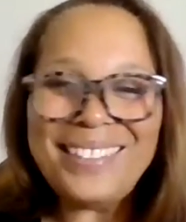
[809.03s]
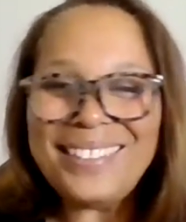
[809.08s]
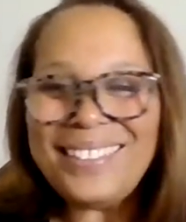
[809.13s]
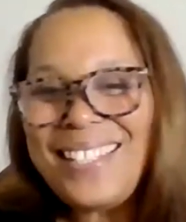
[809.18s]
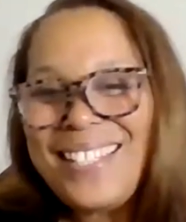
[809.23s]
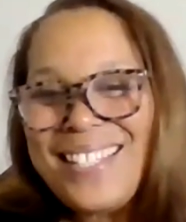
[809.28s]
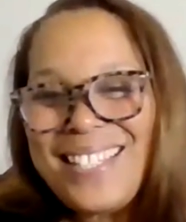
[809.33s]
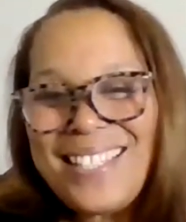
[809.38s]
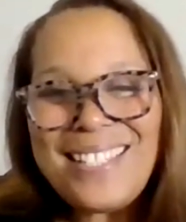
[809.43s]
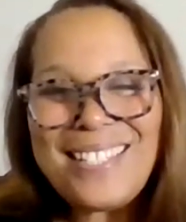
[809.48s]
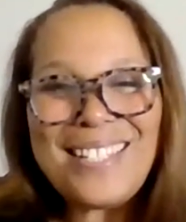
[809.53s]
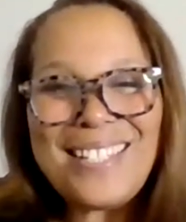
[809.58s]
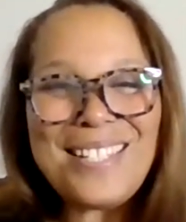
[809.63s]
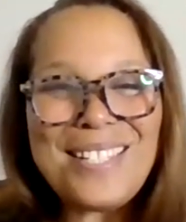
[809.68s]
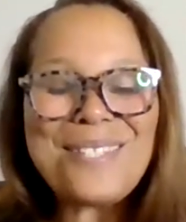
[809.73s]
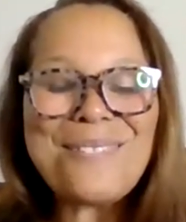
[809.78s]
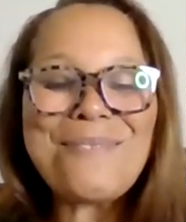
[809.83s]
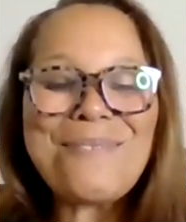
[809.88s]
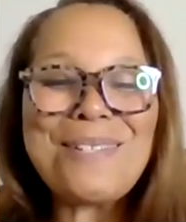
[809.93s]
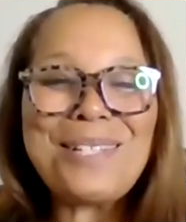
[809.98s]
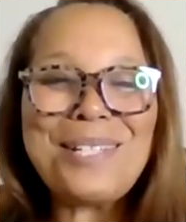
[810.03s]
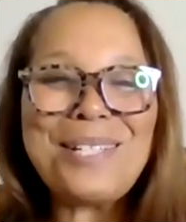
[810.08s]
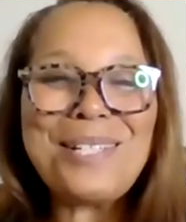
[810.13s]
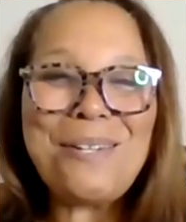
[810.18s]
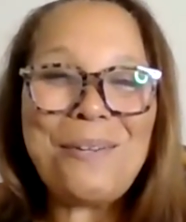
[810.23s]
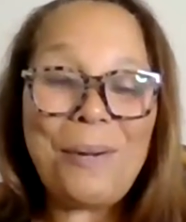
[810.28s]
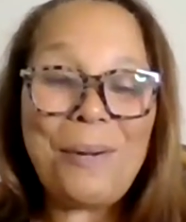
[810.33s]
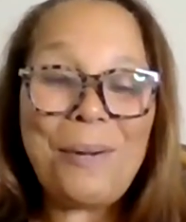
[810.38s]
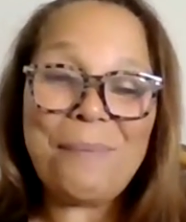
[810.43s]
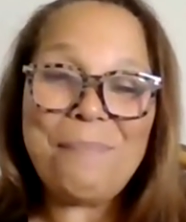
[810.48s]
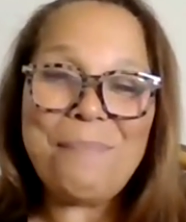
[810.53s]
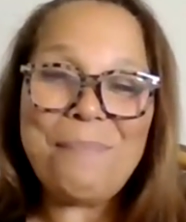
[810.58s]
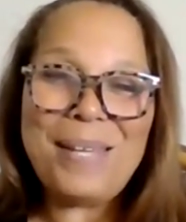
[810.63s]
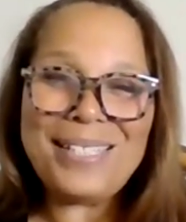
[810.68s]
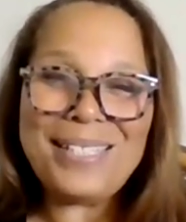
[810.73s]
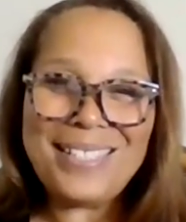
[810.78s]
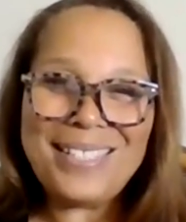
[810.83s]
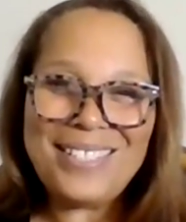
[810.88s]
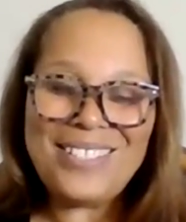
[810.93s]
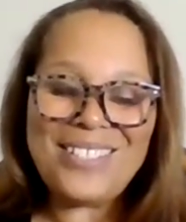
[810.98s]
Listen to this really quick
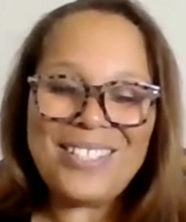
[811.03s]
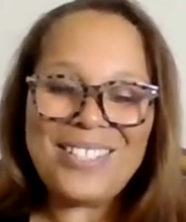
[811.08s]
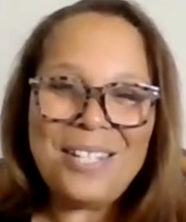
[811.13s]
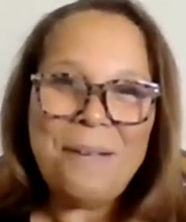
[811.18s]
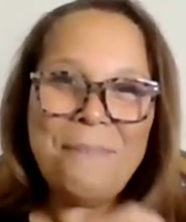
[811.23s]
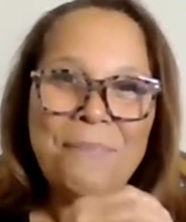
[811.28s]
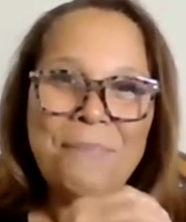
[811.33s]
message